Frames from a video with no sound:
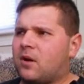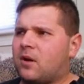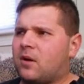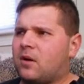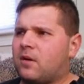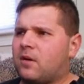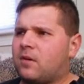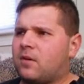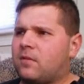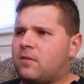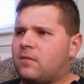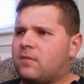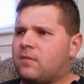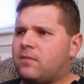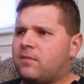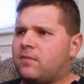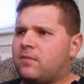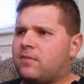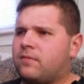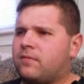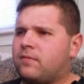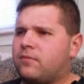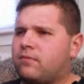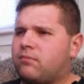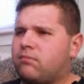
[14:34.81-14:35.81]

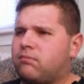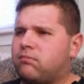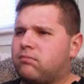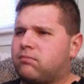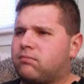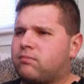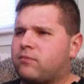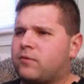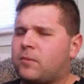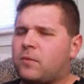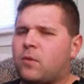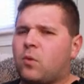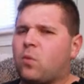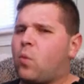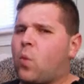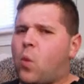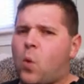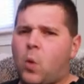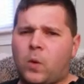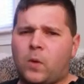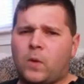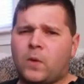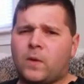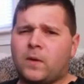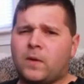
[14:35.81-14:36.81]
from the
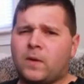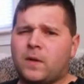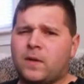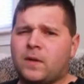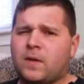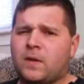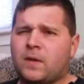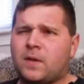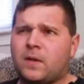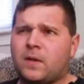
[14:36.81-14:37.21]
war,